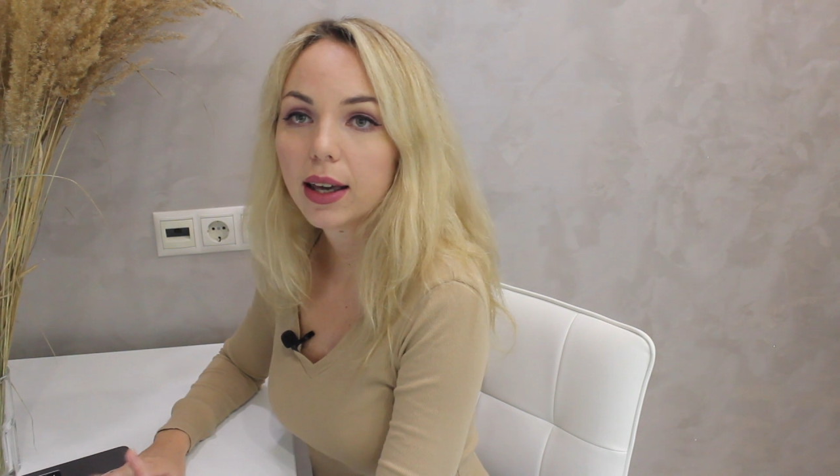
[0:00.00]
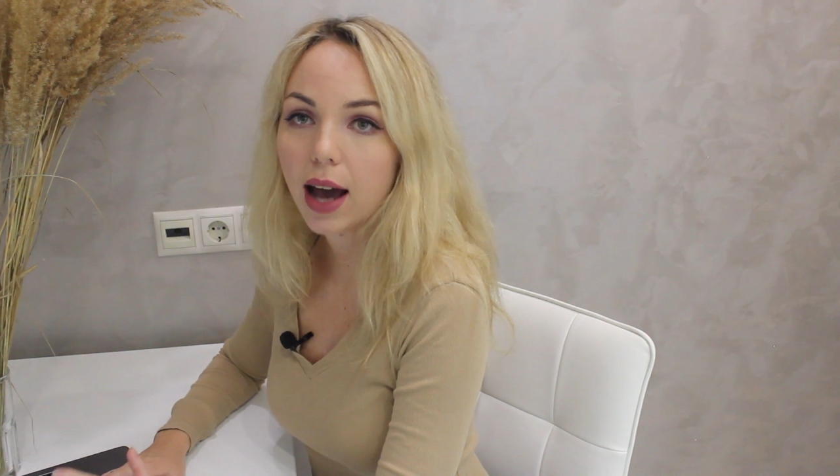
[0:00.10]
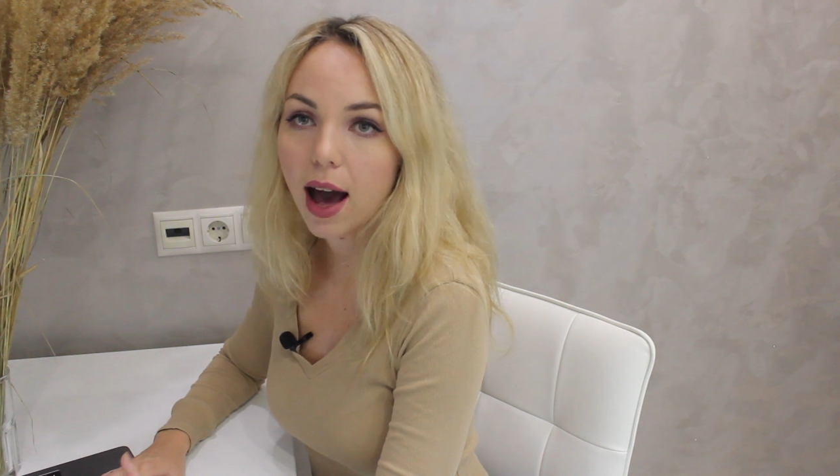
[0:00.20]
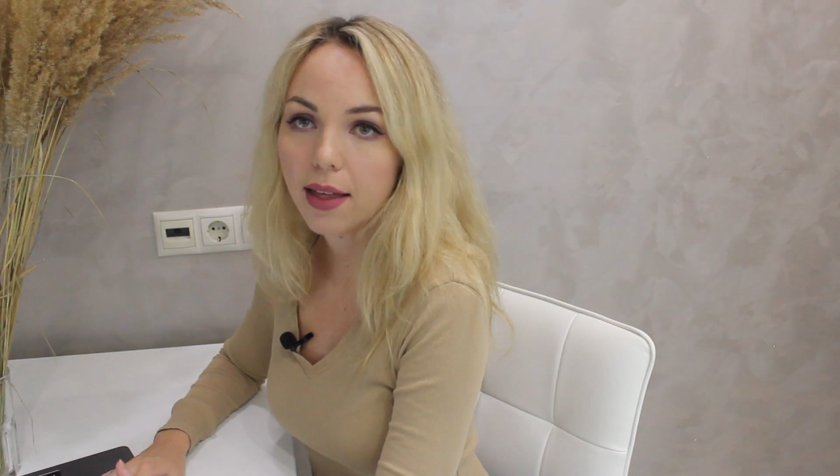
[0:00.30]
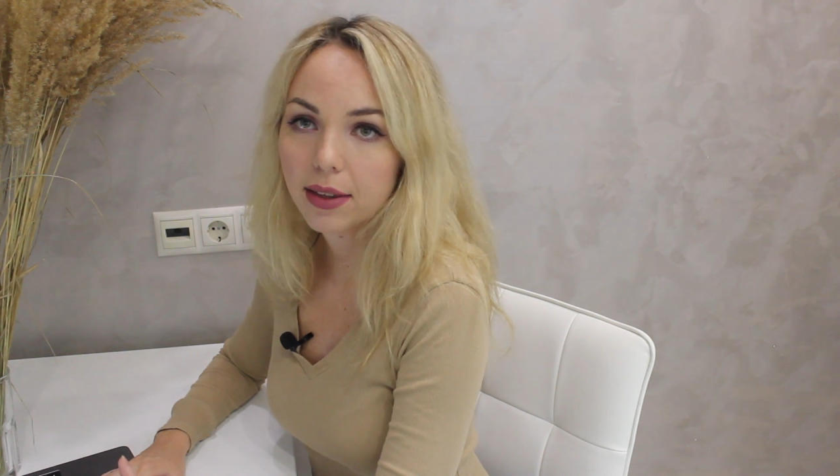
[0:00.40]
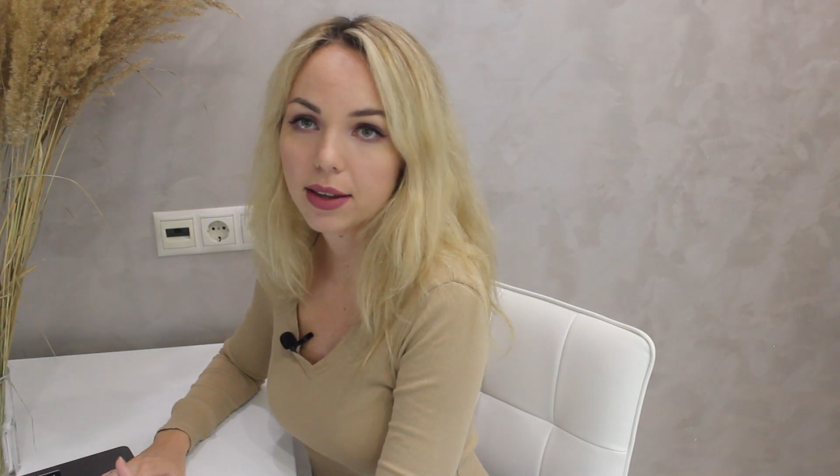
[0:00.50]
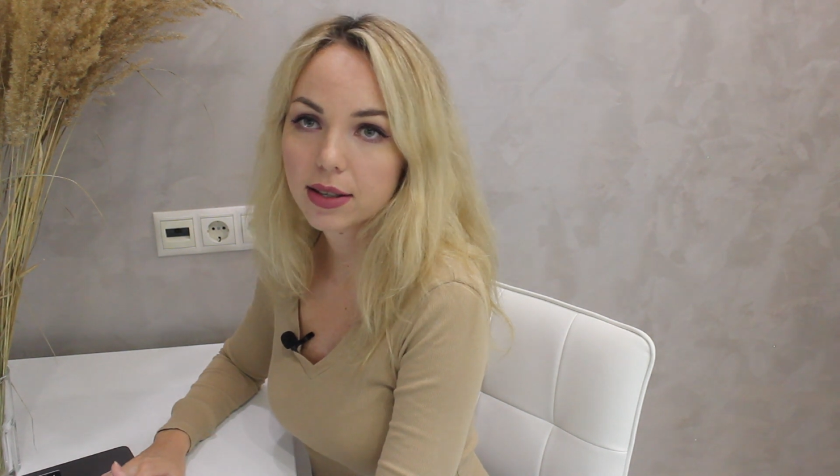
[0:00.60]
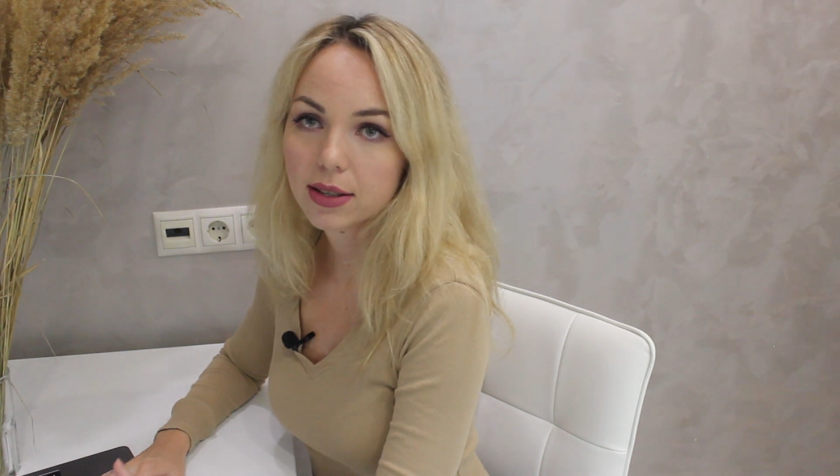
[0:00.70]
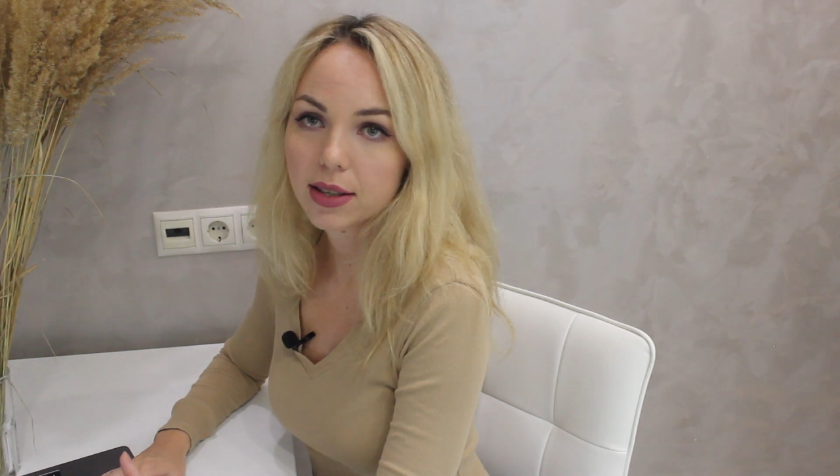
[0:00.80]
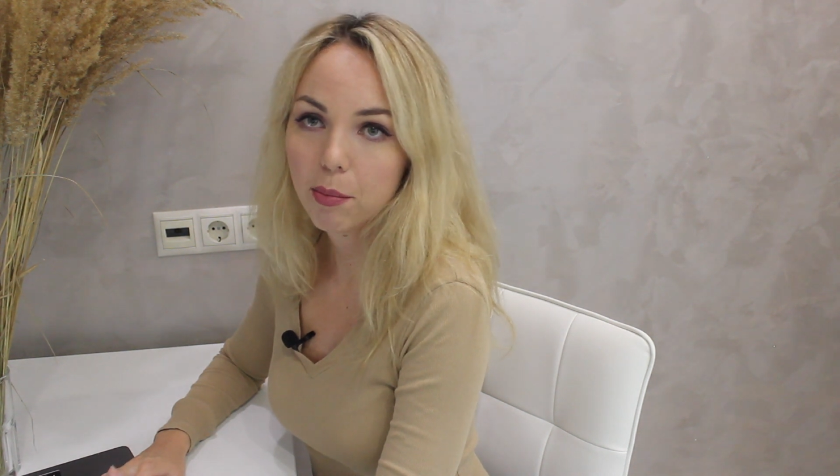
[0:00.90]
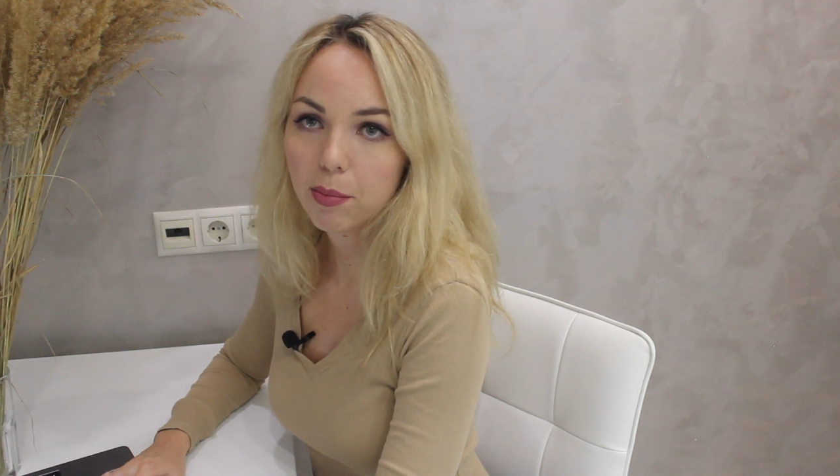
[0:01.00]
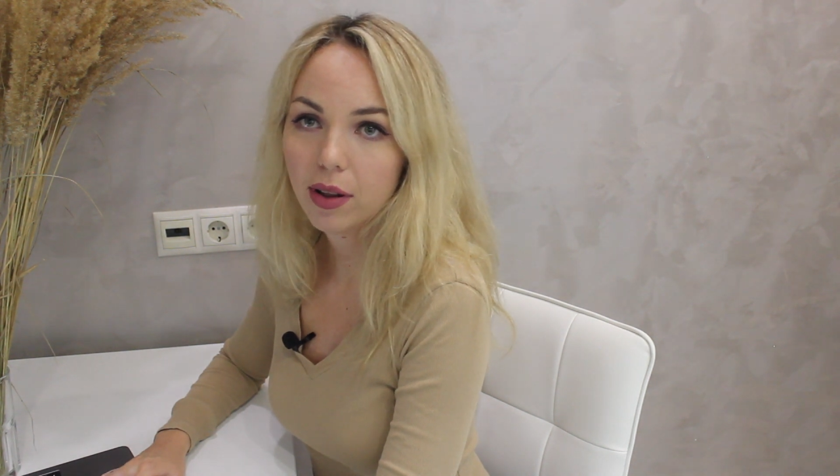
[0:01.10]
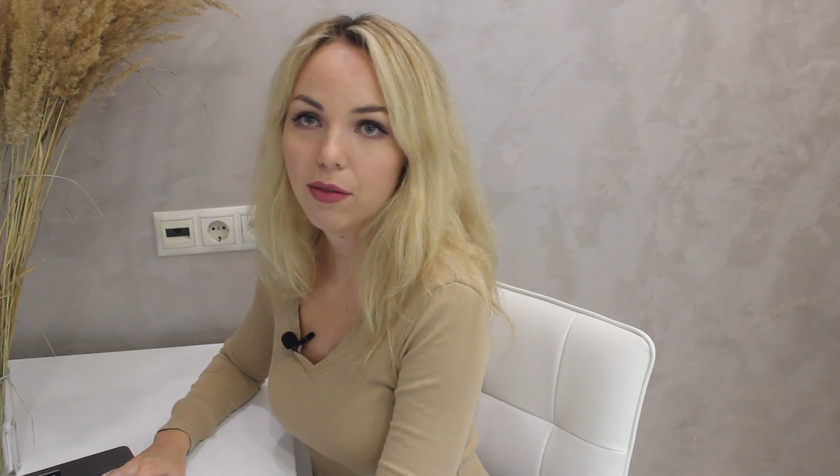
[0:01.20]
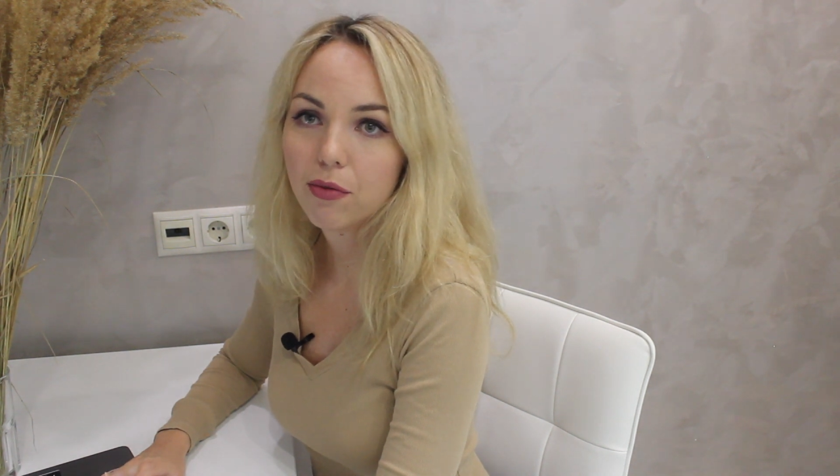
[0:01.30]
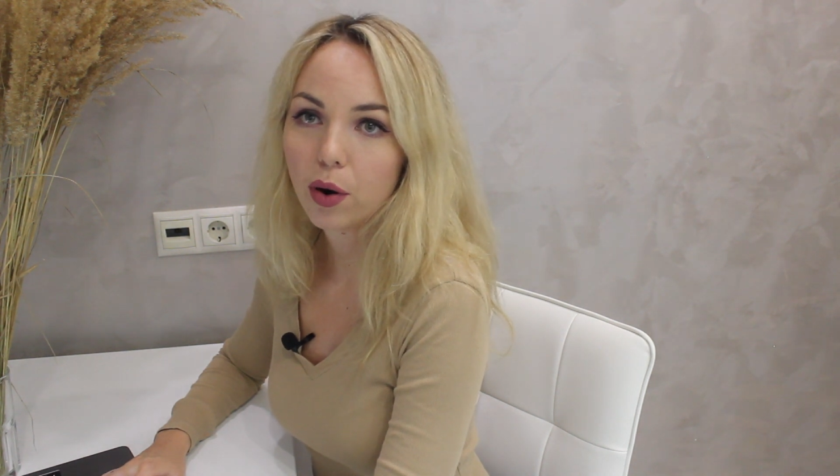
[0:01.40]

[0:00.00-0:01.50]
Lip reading: got this sample